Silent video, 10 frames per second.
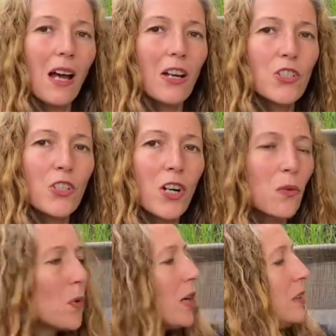A short
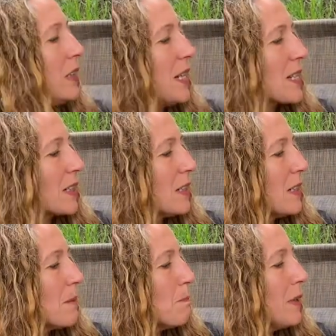while later,
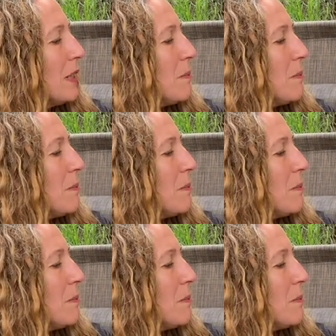Millie